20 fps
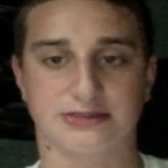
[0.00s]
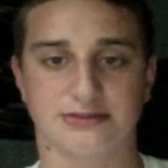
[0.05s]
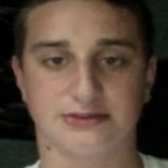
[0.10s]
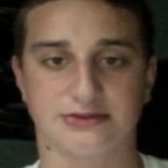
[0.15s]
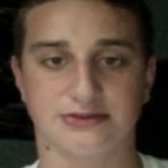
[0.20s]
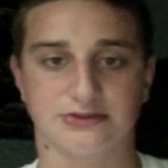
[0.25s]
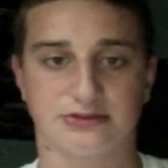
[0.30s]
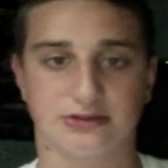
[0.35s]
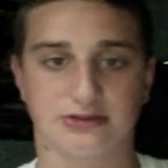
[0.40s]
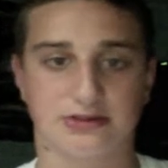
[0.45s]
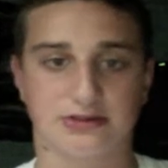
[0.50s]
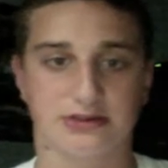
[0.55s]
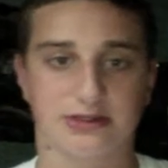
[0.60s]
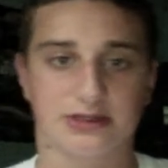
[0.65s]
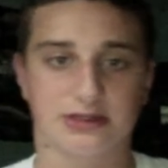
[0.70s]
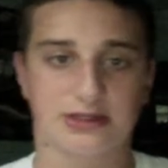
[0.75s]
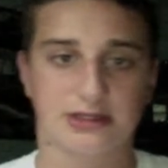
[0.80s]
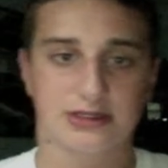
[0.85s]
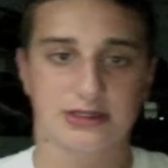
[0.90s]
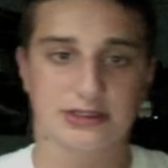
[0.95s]
tool.
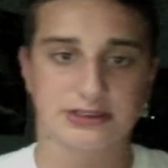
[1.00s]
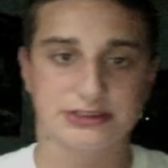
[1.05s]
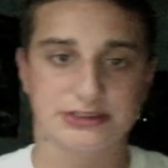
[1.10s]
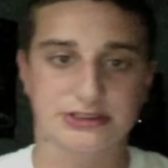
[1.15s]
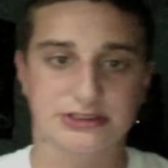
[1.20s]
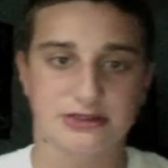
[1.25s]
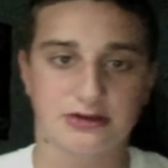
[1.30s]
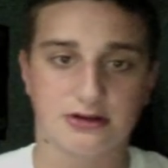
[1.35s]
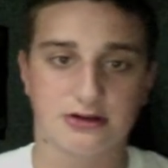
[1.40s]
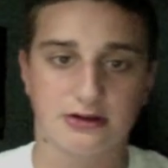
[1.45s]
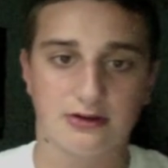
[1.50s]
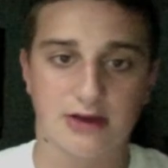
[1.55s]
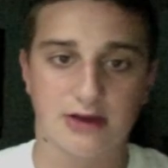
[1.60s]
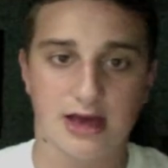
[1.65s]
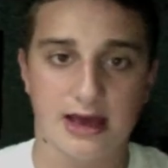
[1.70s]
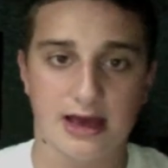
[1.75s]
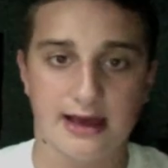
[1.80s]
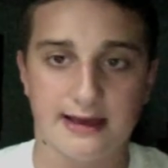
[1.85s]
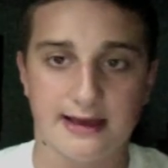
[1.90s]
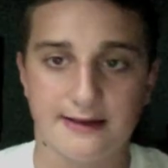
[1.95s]
So,
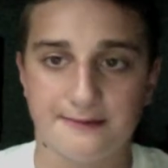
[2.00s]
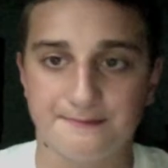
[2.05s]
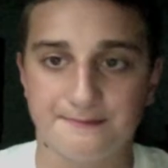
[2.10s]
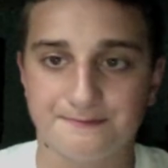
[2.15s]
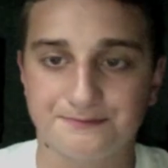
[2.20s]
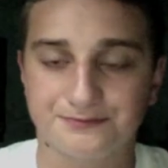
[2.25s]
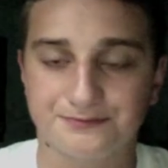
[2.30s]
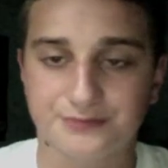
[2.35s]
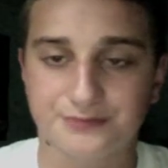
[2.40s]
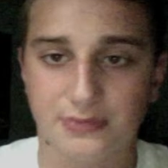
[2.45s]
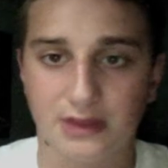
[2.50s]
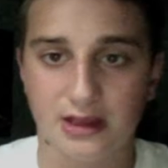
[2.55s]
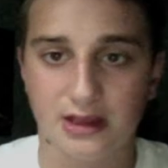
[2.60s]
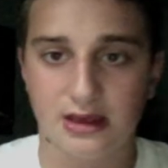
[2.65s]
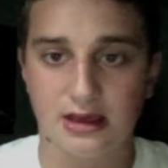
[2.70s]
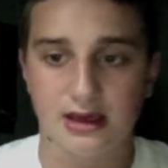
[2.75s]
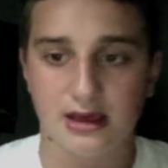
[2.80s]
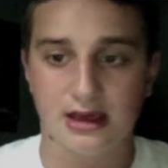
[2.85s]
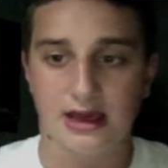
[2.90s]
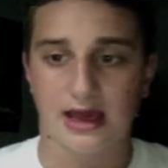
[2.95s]
uh,
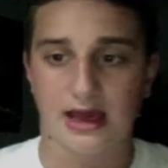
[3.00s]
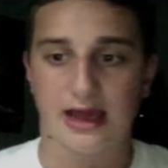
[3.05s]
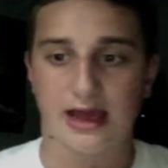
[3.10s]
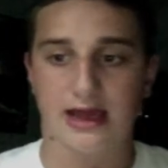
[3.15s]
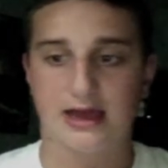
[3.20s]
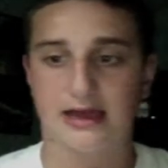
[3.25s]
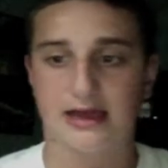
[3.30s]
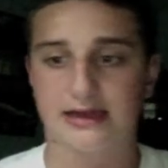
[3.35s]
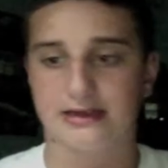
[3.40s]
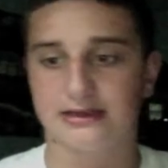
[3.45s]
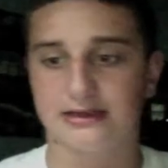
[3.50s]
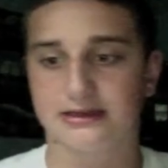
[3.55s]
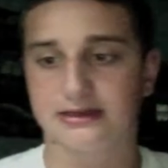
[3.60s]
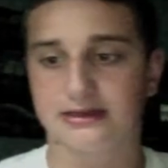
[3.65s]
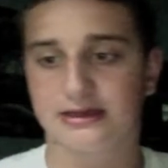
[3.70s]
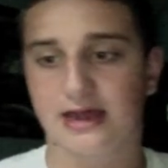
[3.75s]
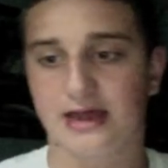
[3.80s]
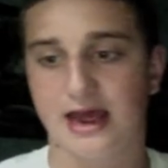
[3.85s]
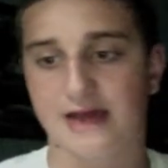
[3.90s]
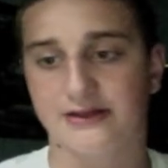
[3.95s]
I,
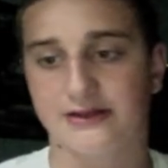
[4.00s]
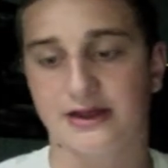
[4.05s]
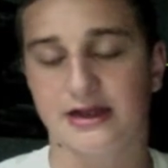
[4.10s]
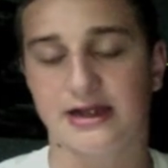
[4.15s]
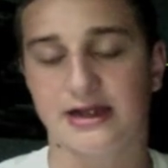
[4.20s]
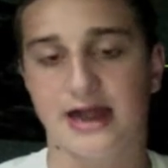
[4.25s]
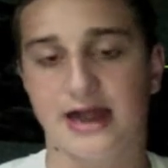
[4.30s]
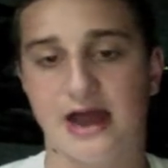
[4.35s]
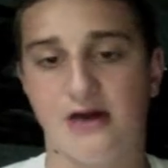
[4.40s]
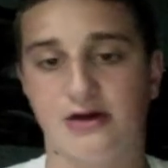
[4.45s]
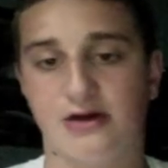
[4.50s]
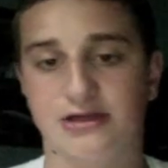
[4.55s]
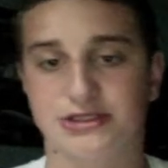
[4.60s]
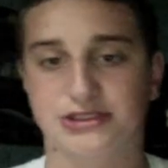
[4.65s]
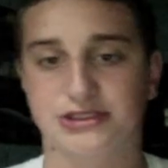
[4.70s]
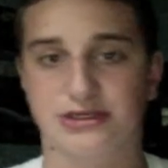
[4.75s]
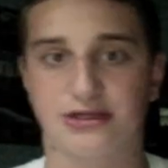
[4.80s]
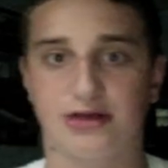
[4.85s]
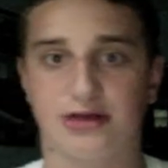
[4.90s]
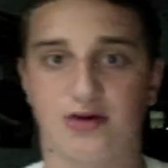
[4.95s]
and then now I'll
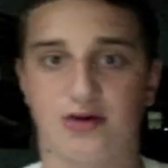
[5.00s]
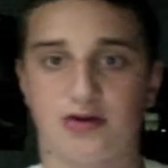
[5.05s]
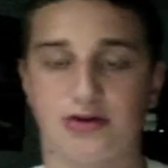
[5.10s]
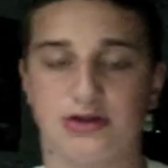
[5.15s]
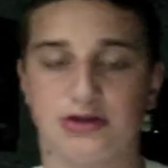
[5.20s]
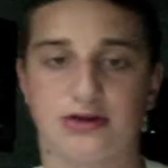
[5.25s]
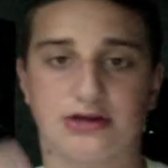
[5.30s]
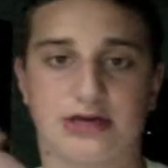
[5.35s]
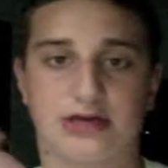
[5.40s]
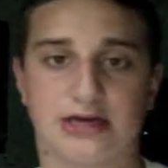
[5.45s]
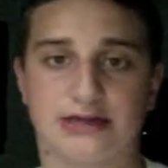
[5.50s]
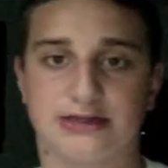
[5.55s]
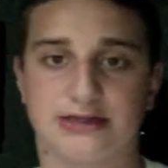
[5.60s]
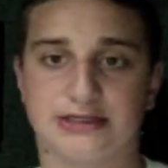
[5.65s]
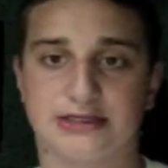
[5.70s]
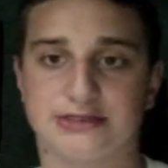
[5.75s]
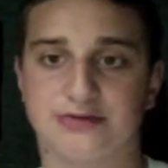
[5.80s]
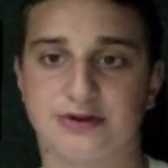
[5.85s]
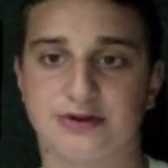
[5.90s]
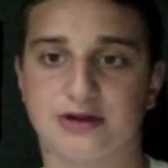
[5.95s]
show you, you'll cut,
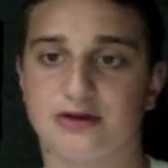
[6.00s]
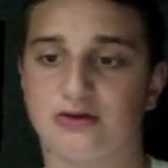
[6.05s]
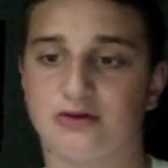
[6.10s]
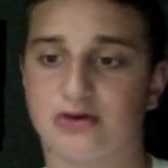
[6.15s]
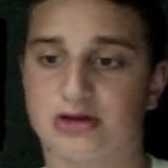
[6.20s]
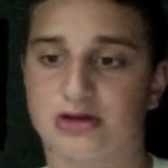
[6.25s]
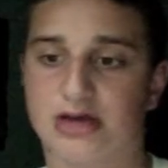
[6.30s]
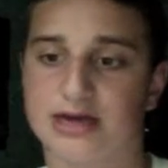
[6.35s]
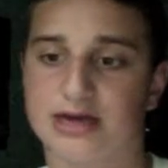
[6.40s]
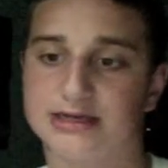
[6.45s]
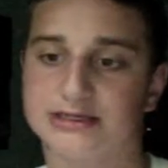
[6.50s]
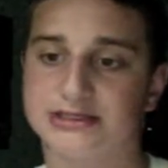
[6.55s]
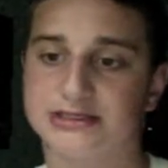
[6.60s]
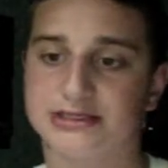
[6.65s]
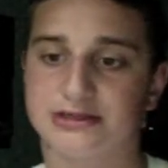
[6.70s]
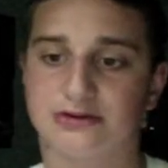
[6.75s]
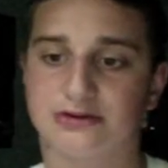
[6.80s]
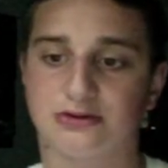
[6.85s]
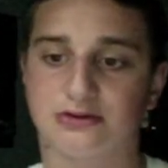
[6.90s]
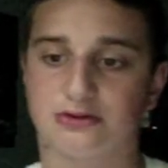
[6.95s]
this video will cut
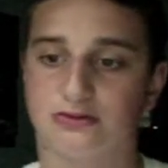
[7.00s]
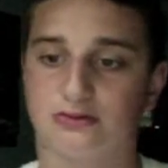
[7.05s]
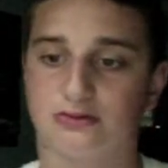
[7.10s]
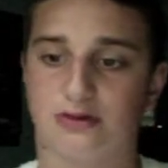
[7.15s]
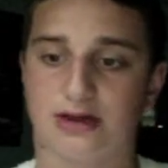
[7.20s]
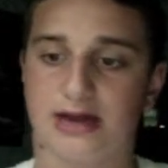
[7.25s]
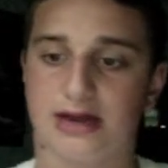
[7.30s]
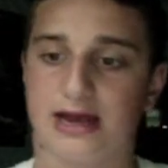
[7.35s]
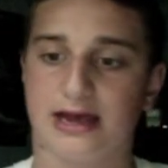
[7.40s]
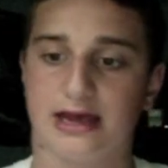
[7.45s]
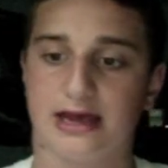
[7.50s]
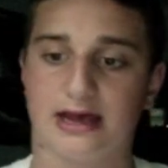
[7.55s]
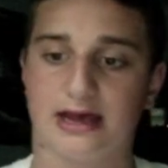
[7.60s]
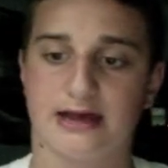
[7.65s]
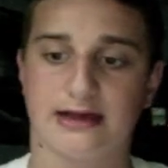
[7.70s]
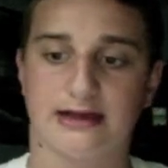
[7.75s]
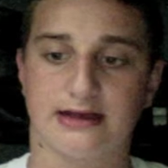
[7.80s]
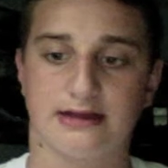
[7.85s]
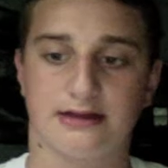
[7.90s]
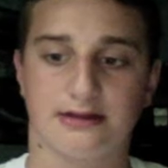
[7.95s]
to what I,
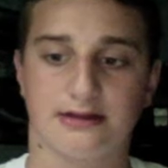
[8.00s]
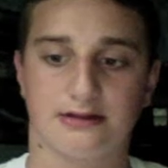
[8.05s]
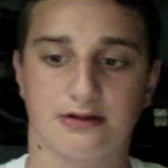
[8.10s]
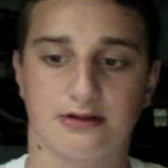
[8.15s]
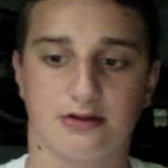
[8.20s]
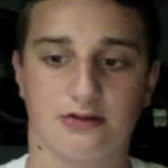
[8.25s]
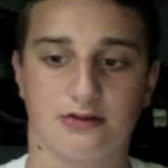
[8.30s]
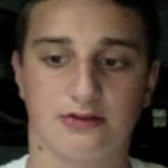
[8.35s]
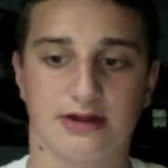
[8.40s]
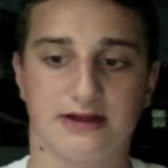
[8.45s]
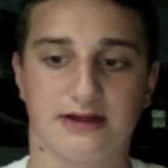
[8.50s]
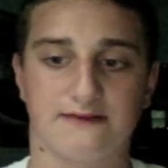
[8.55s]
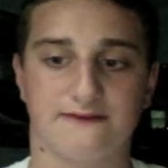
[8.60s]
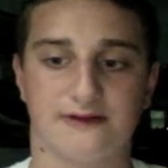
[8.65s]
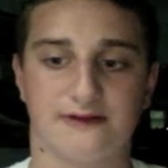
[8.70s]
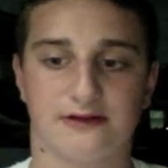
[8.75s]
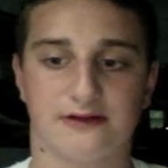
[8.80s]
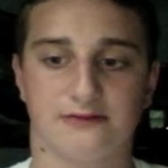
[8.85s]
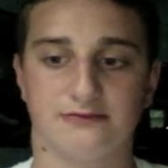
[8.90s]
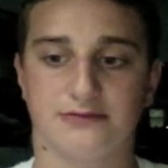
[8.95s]
uh, already
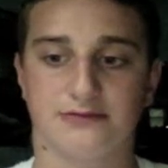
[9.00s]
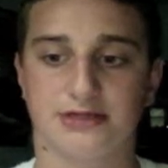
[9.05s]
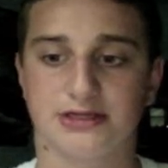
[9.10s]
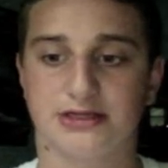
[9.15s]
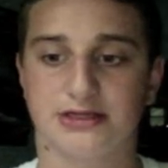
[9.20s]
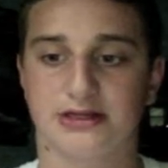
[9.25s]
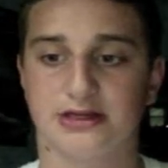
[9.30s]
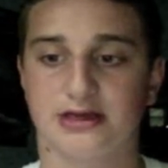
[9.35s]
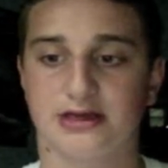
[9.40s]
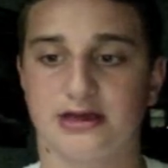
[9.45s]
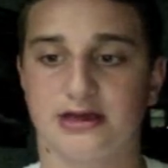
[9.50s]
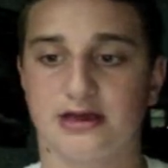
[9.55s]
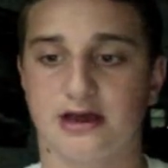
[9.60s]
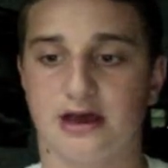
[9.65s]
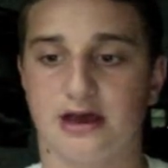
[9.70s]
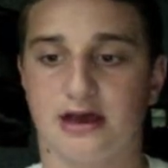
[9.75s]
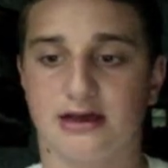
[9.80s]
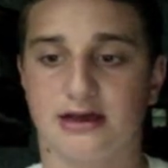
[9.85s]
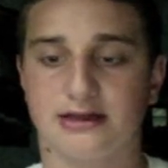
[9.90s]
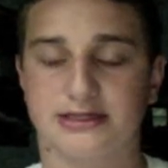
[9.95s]
filmed.
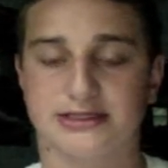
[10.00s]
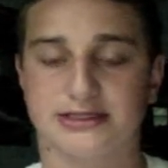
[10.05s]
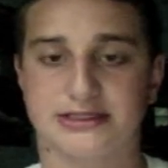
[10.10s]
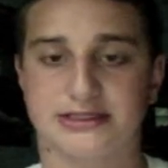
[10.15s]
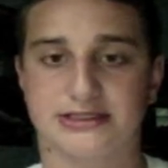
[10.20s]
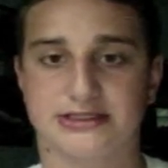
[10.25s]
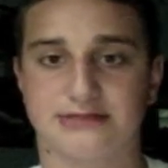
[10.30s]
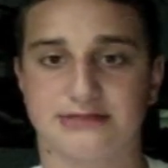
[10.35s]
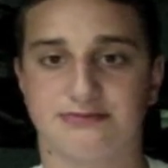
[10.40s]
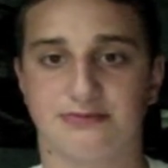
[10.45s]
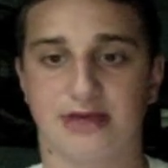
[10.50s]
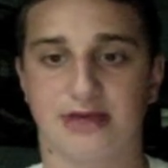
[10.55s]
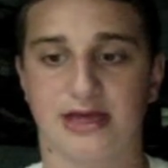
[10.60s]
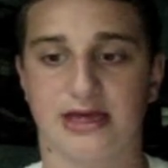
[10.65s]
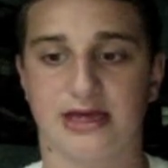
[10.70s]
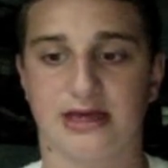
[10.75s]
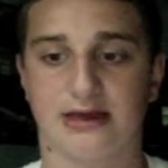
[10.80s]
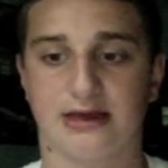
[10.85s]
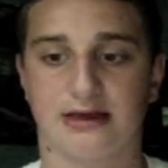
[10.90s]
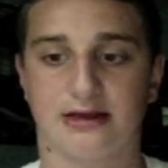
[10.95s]
Uh, this is
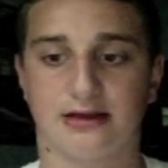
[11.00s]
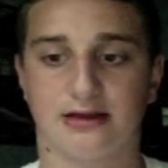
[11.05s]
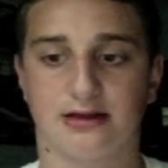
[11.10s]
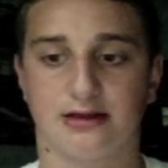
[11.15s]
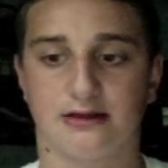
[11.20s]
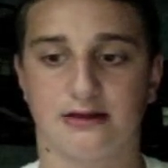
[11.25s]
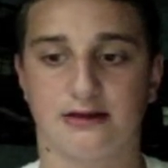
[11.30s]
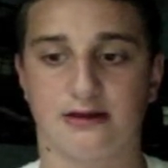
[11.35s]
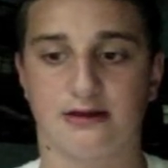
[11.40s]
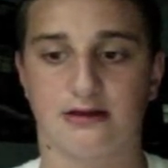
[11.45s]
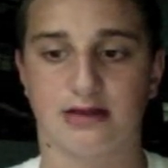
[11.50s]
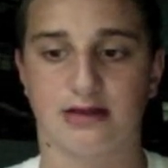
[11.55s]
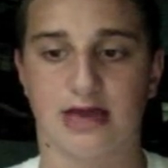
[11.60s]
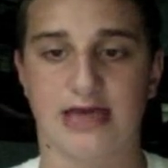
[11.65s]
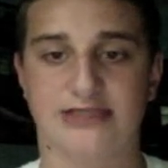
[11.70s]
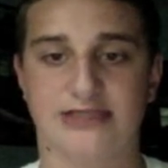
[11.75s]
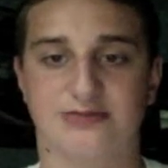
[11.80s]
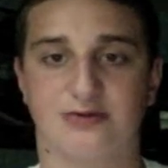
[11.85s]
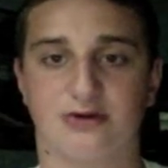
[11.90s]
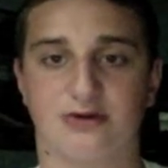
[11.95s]
me
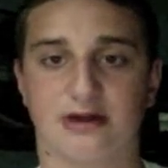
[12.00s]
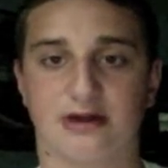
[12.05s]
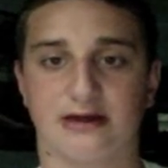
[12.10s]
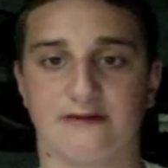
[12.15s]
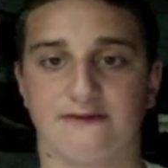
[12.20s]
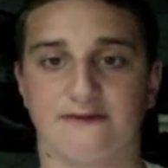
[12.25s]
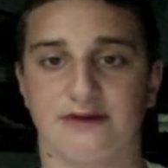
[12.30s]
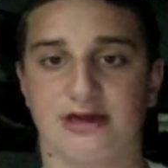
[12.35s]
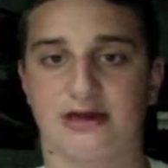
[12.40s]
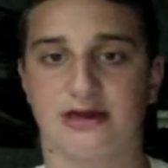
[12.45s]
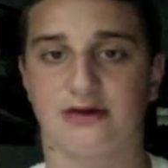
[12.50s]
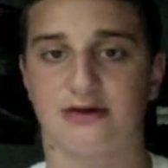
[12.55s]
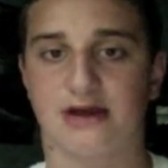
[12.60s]
exporting a video on